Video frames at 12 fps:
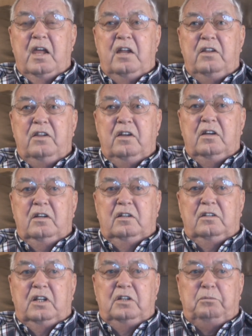and
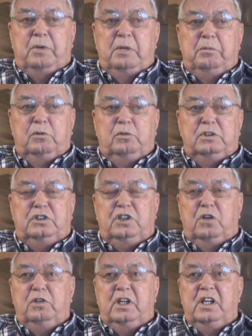these people was
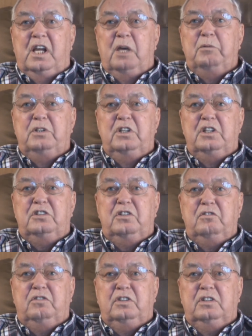choking
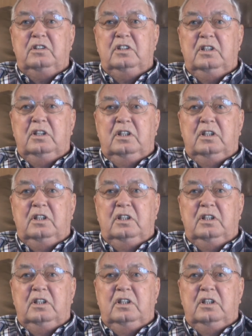ammunition for